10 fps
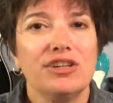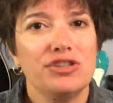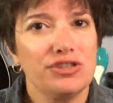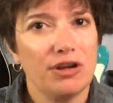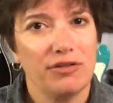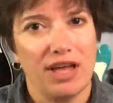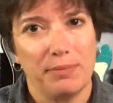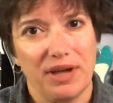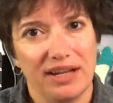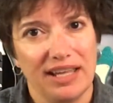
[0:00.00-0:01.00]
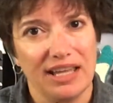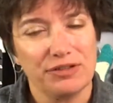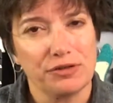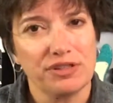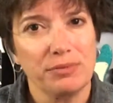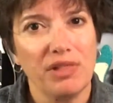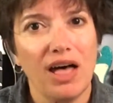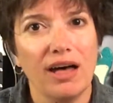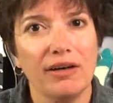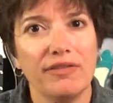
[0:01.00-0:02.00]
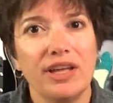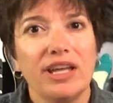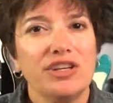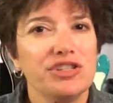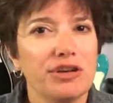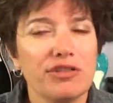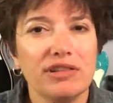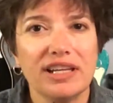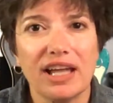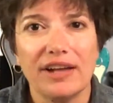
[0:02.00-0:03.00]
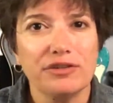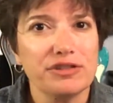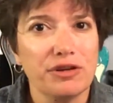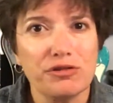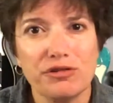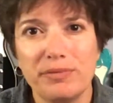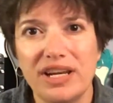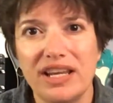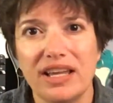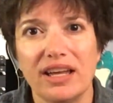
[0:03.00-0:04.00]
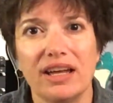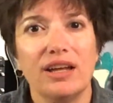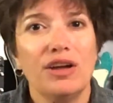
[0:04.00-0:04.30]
show that podcaster some love, share the link on your social media,